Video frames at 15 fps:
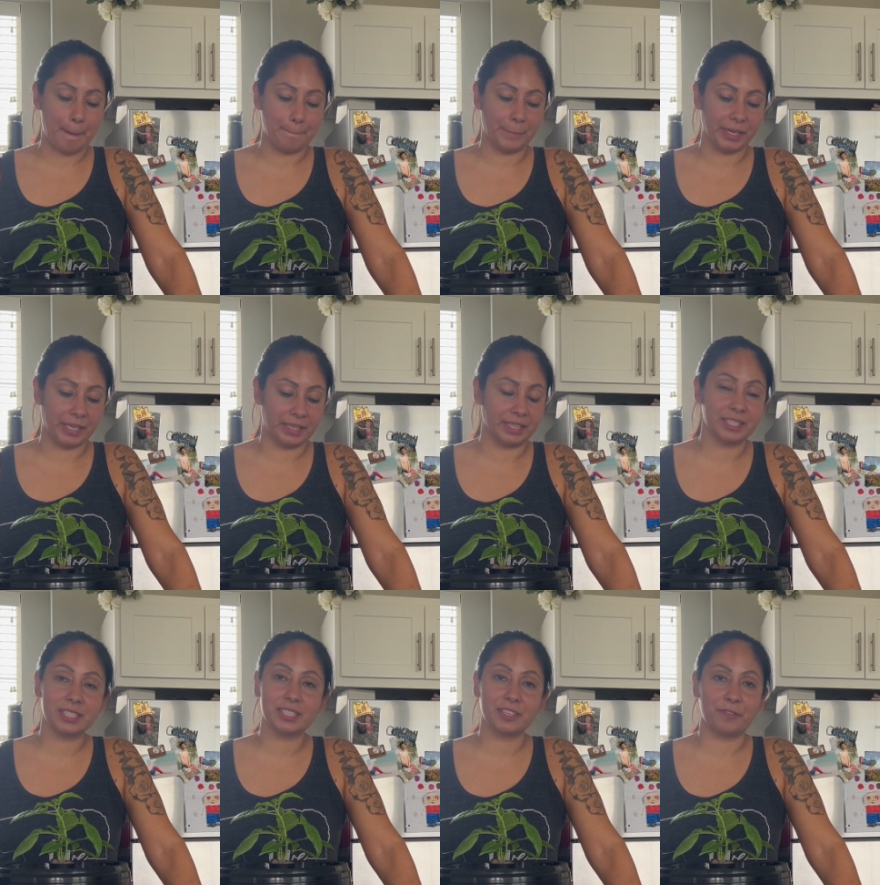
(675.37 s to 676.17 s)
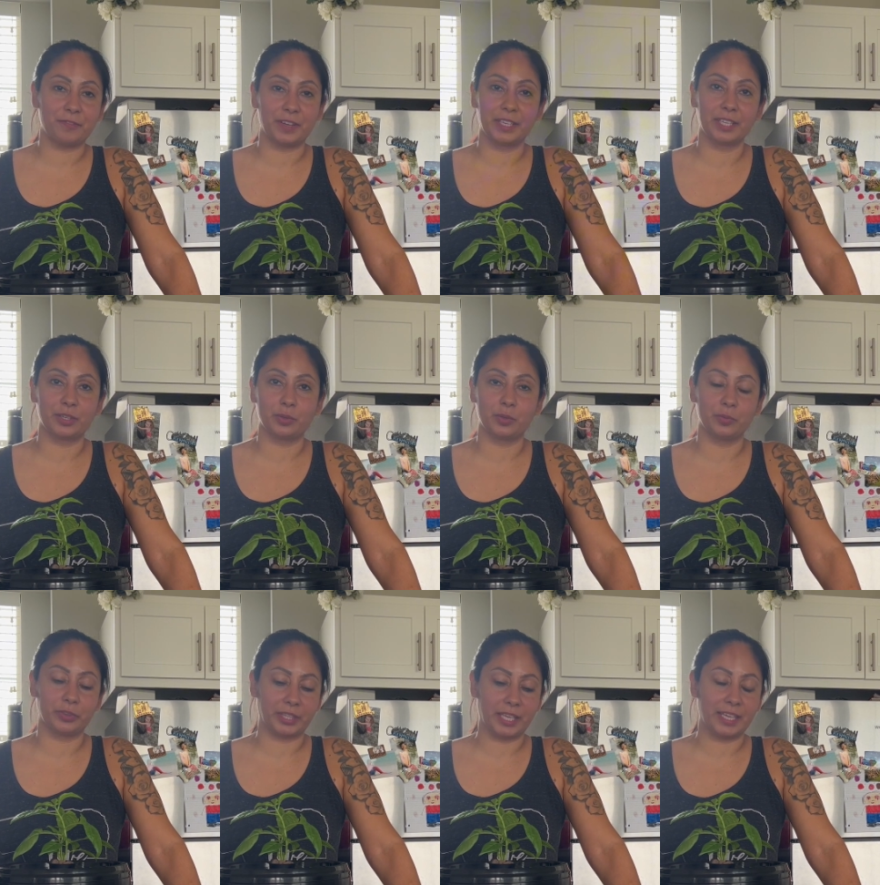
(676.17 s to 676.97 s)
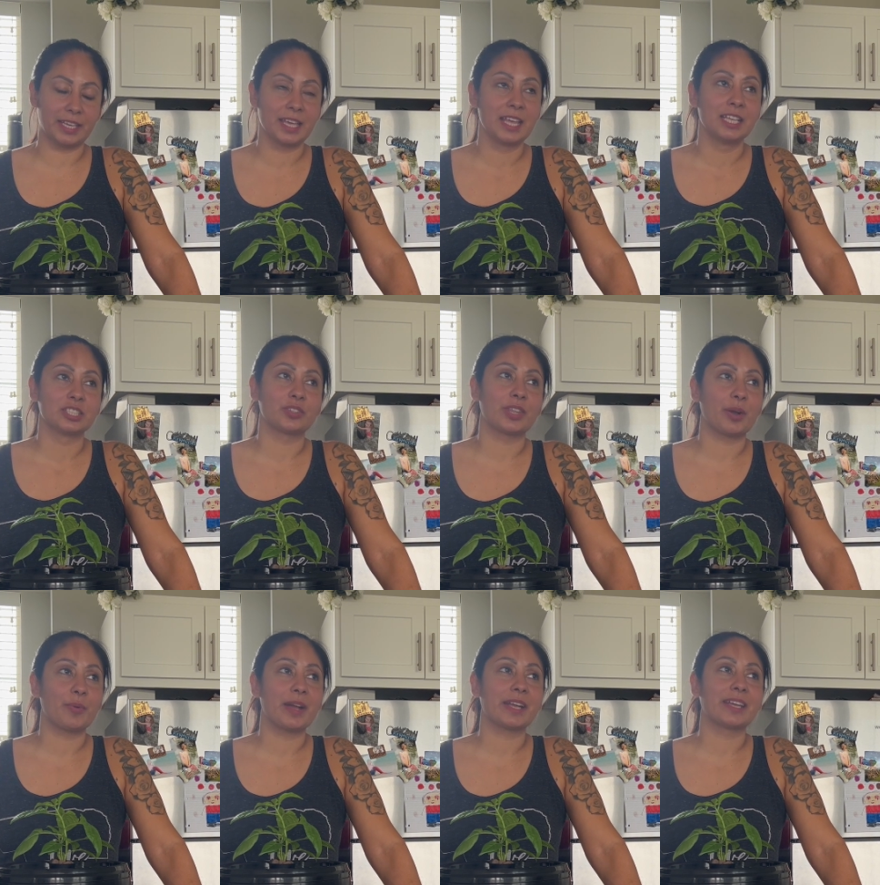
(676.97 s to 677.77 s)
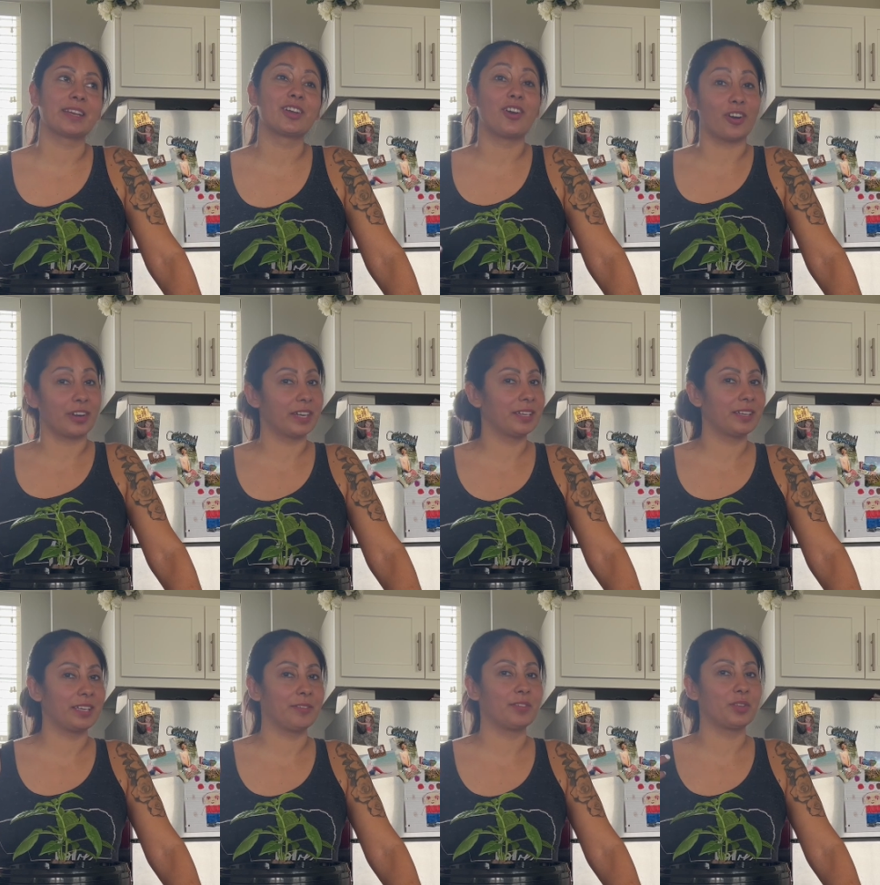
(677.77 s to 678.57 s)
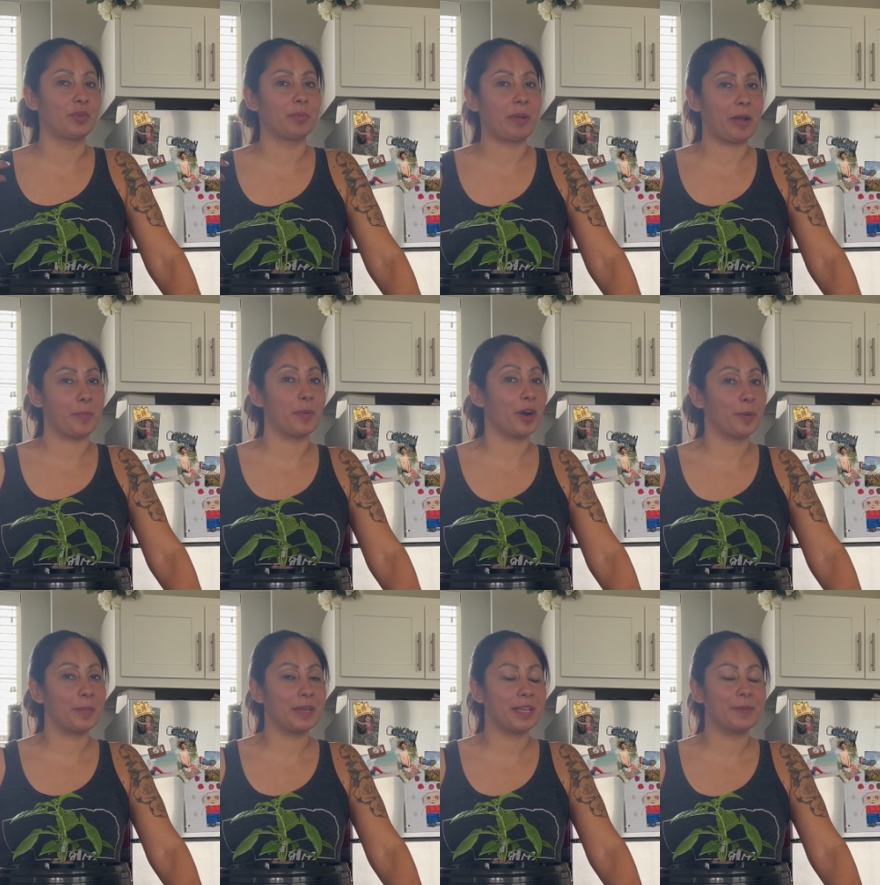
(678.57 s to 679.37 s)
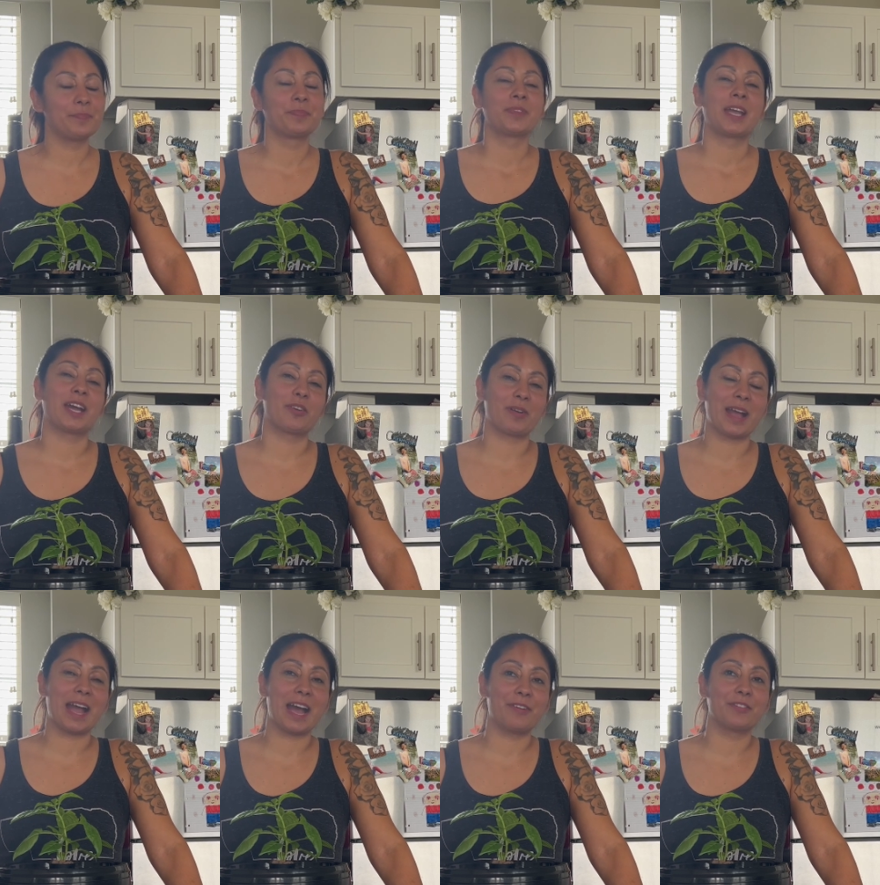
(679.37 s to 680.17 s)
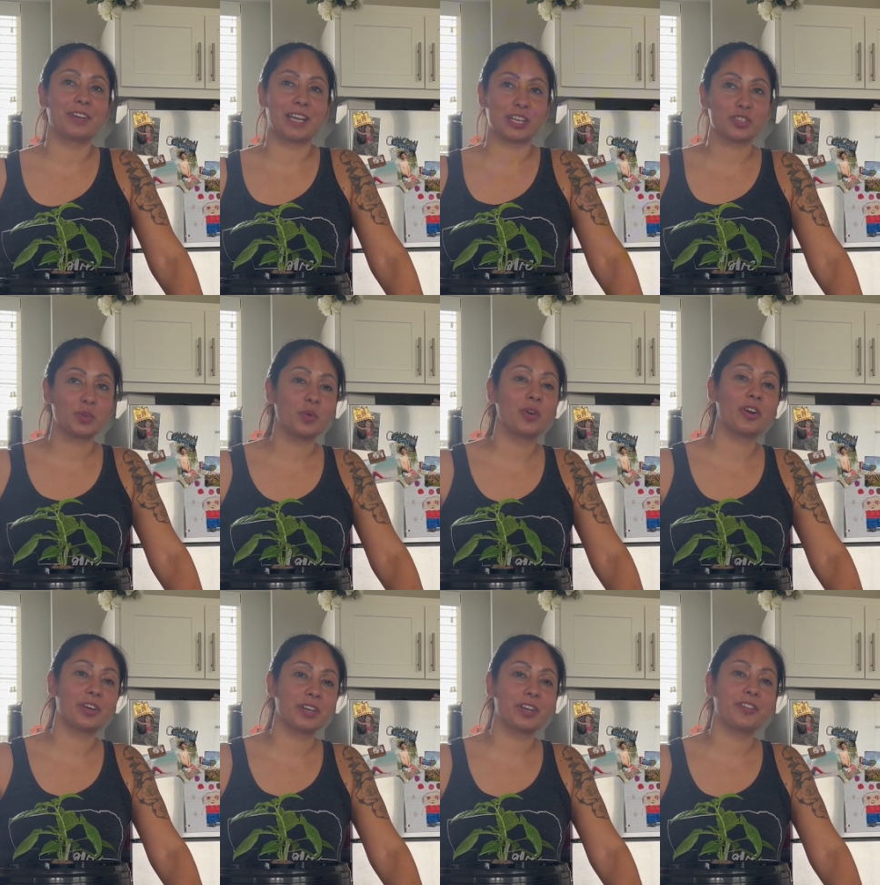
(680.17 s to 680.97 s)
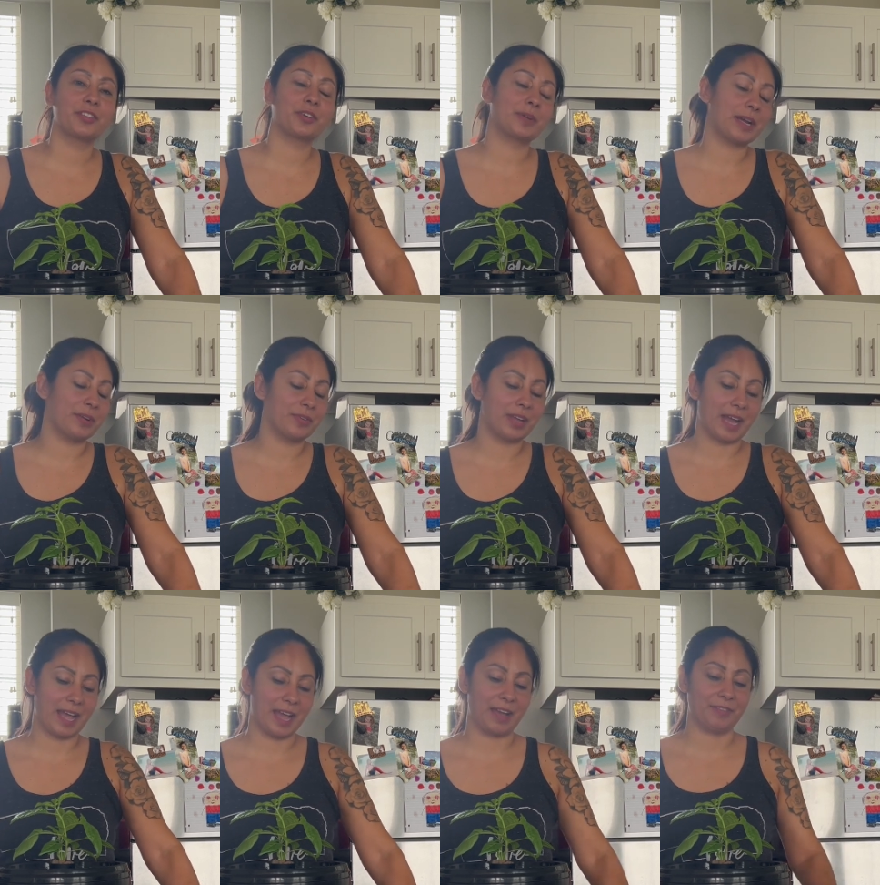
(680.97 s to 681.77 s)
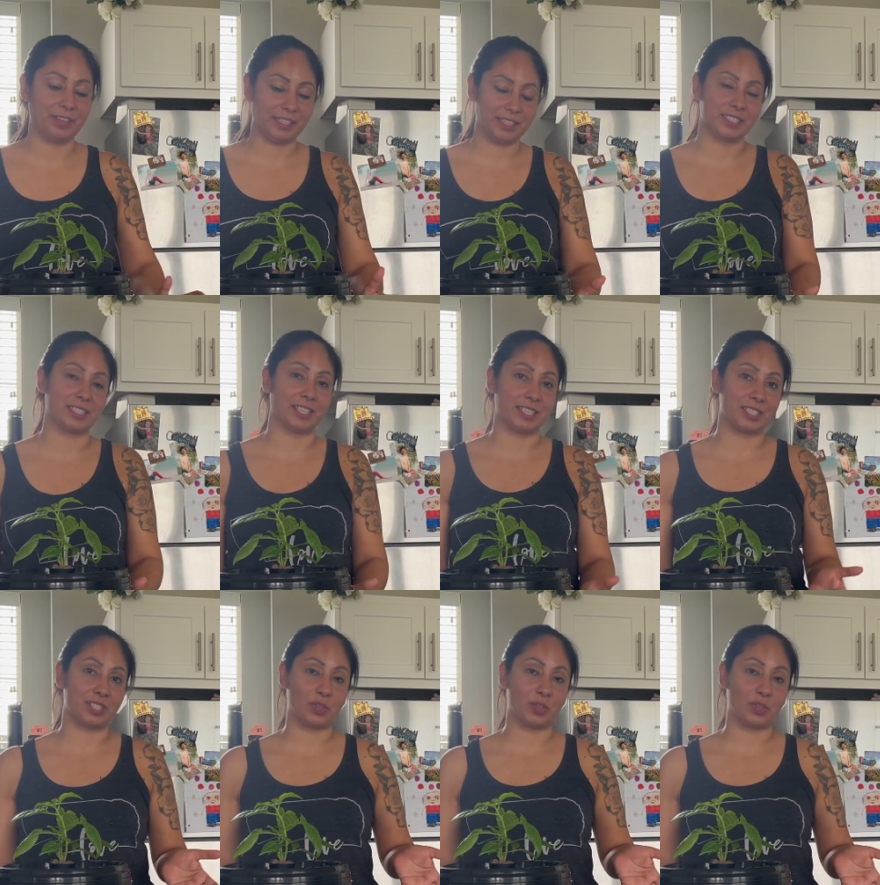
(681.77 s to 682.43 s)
But this is a fun little thing, so that way I can garden. Even though in my apartment I don't have an actual garden on the ground, I have at least this.